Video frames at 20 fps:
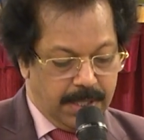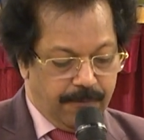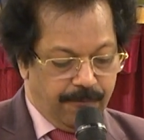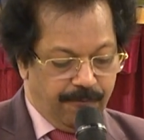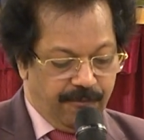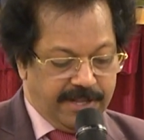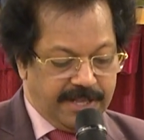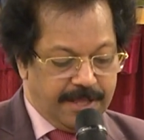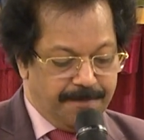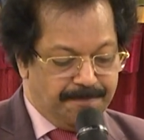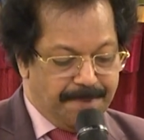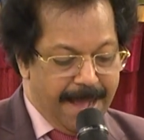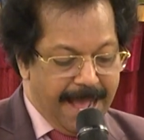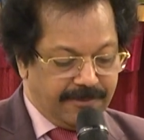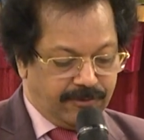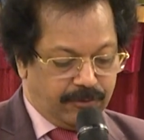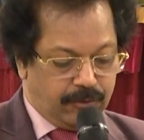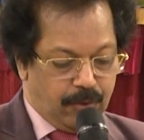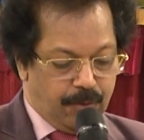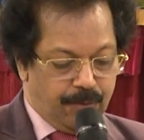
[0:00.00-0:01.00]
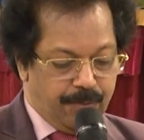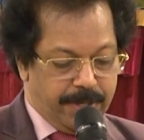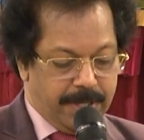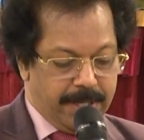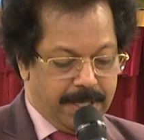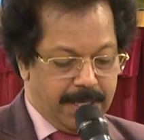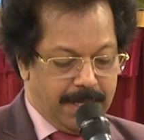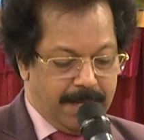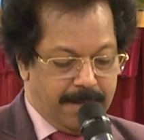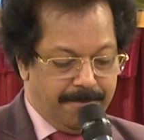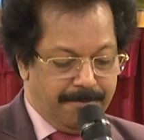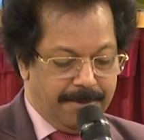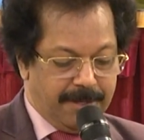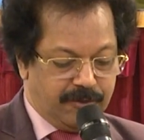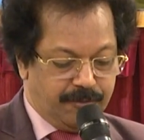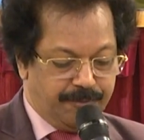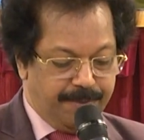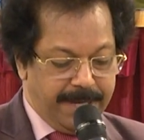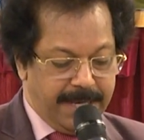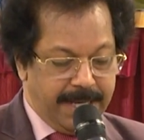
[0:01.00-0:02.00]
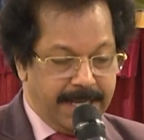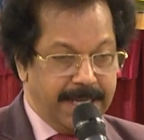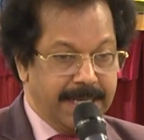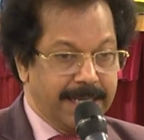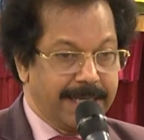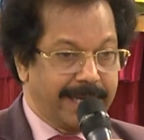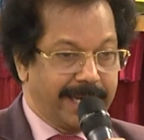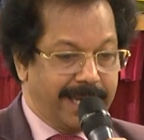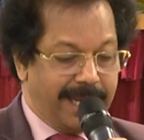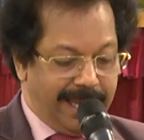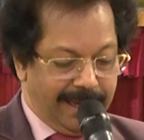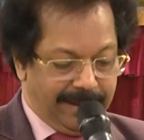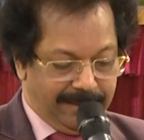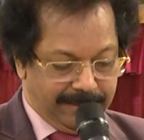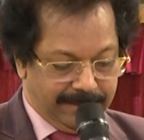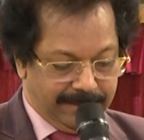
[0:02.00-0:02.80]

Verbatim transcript: when the Passover must be killed.